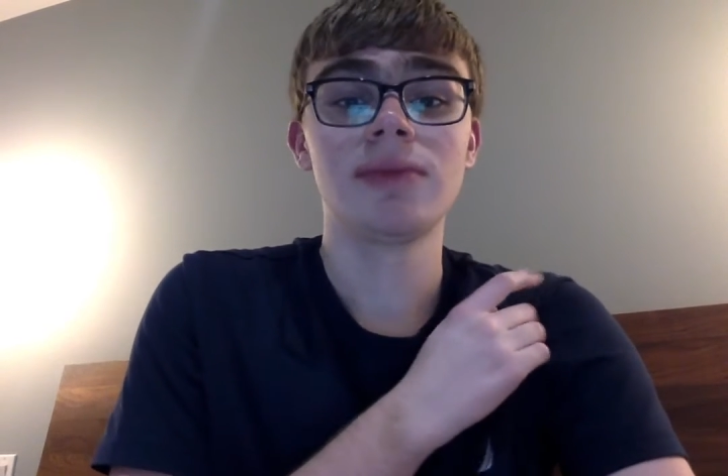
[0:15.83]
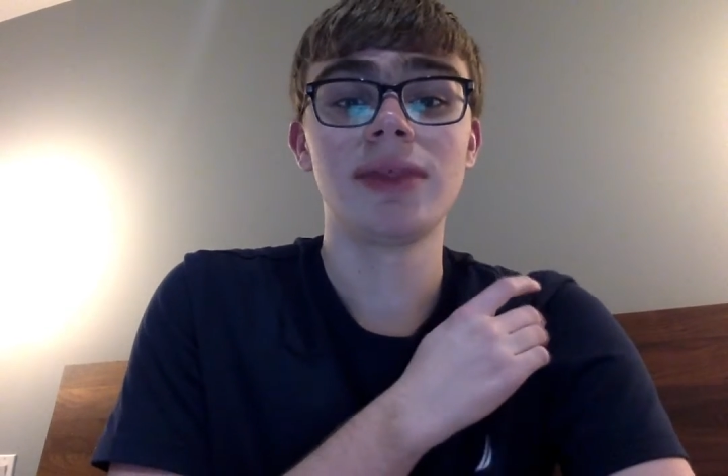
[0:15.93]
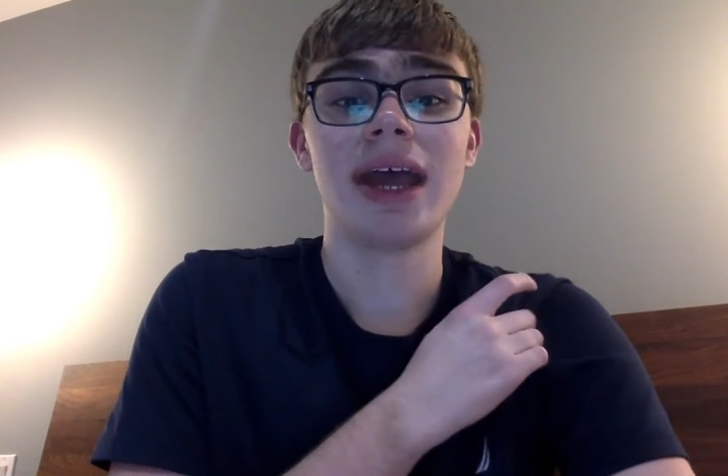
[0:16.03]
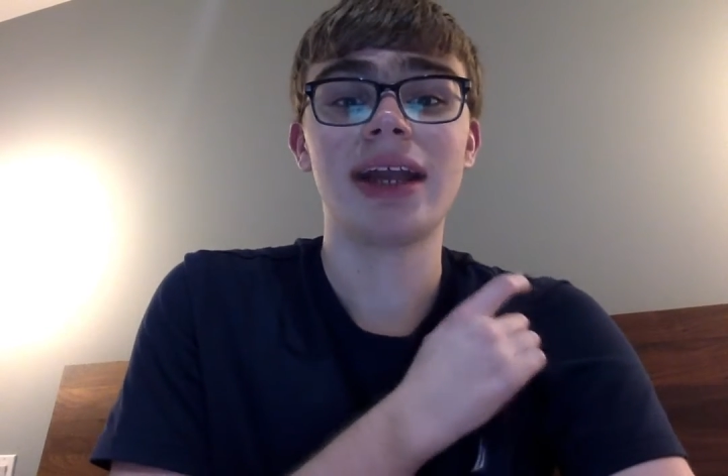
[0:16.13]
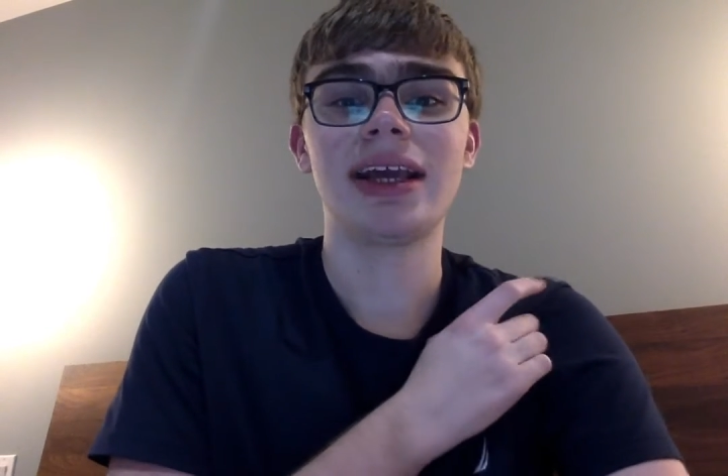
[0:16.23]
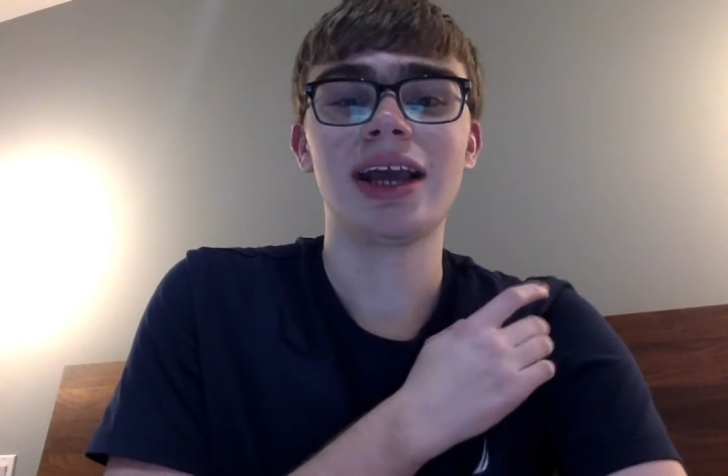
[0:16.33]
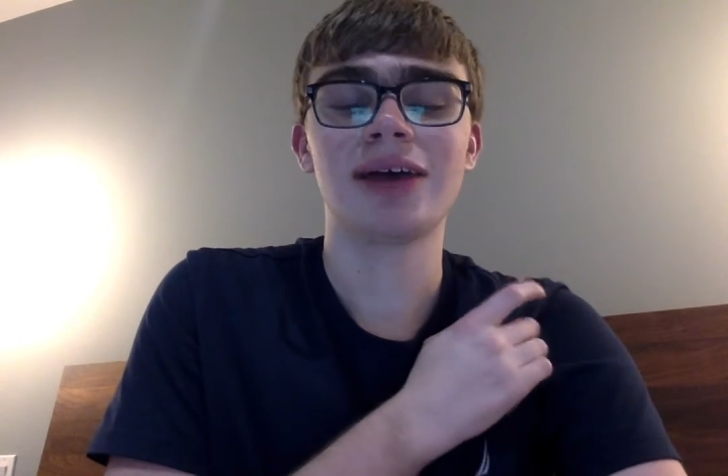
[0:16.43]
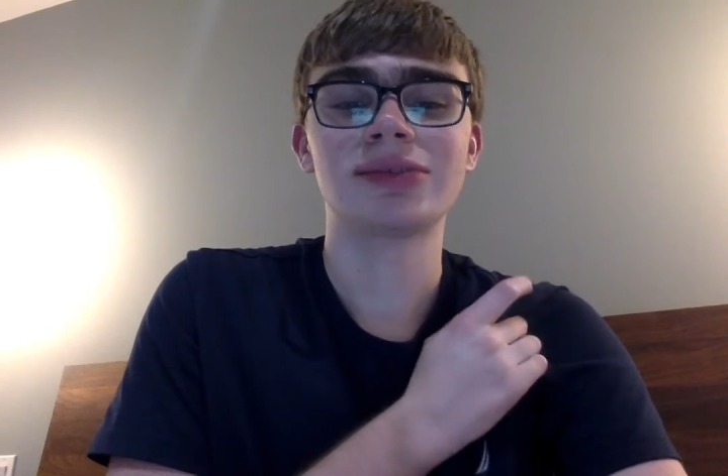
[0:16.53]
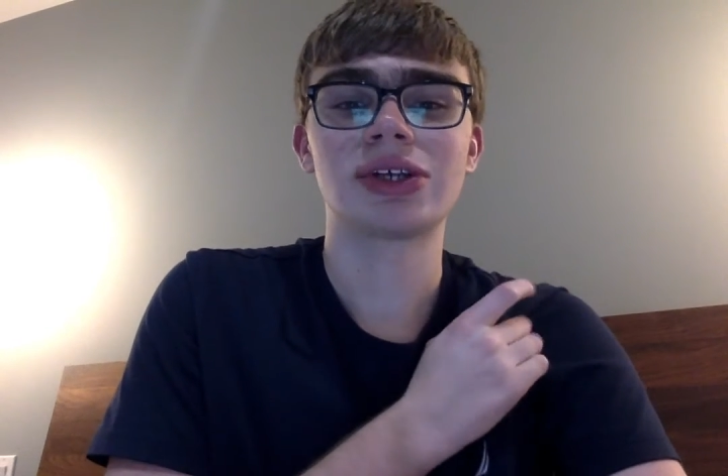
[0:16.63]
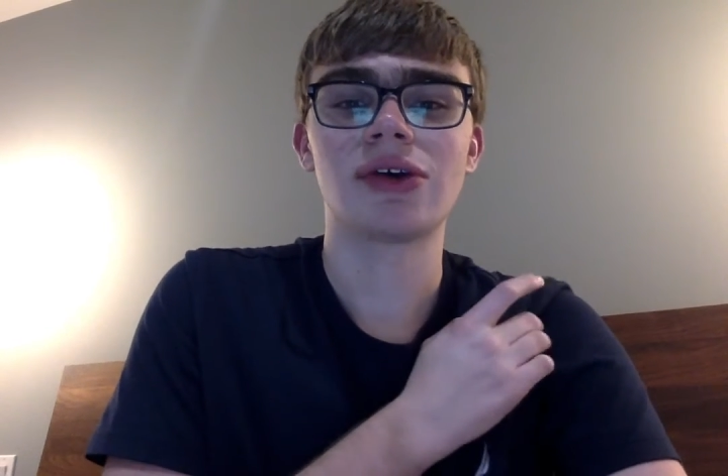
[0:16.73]
then he
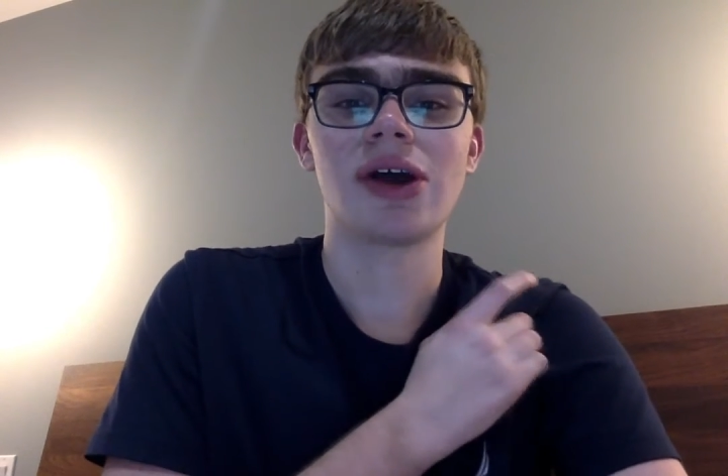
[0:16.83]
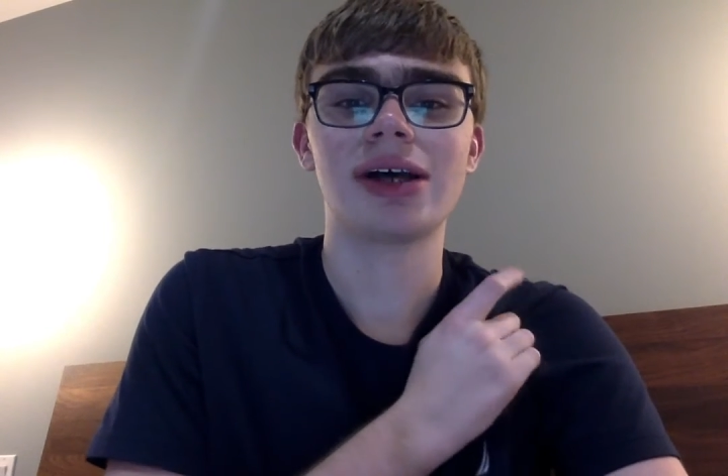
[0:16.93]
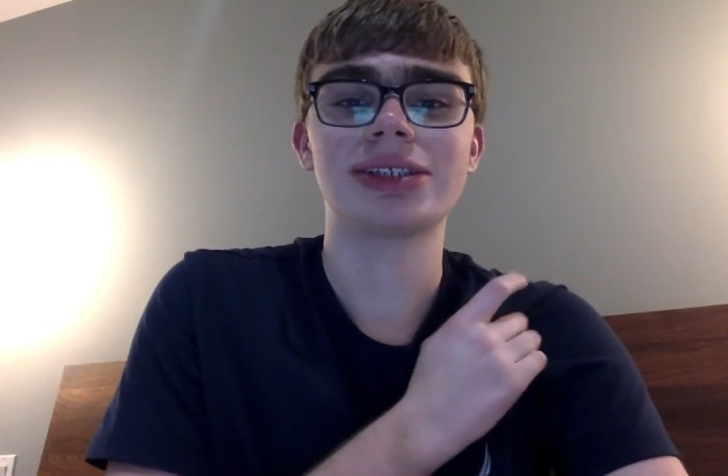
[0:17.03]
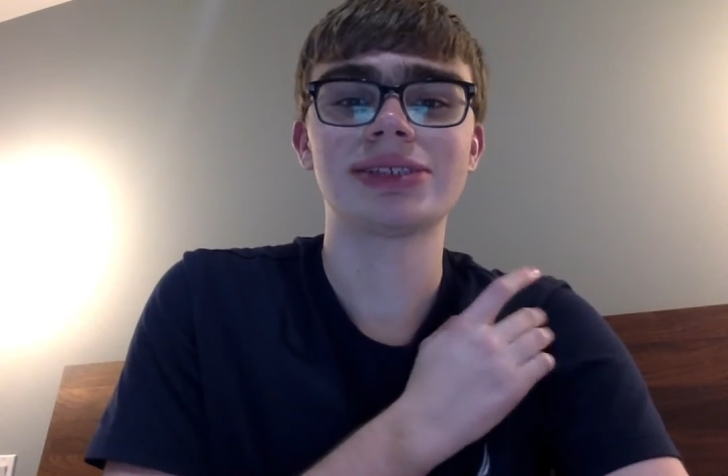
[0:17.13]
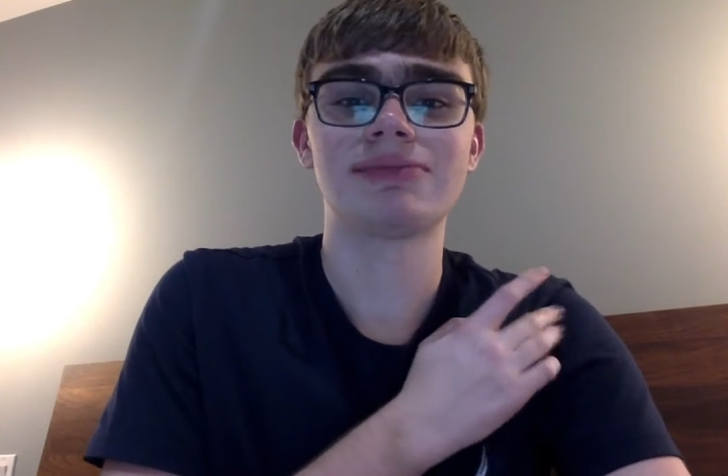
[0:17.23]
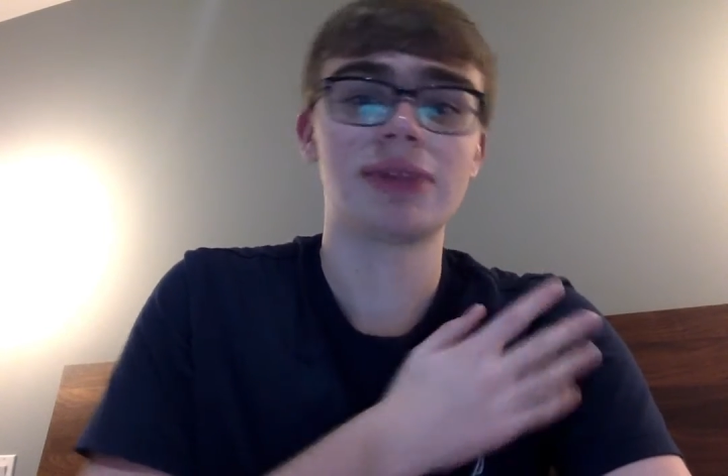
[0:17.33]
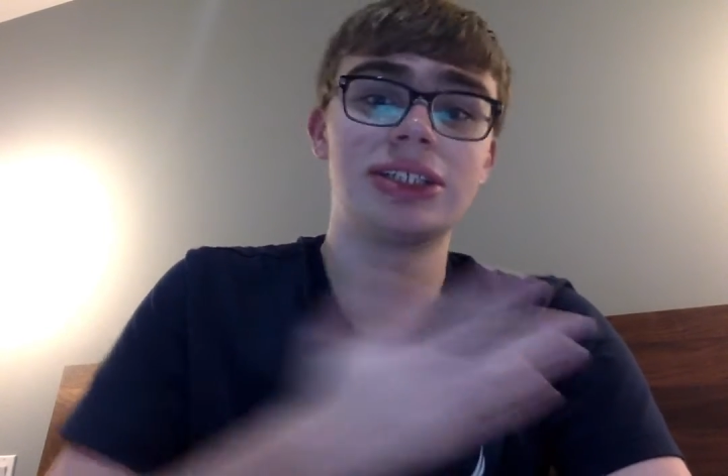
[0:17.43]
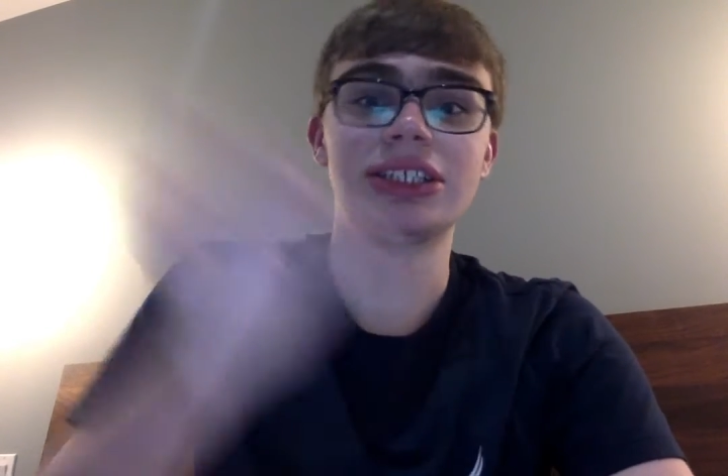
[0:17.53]
comes across the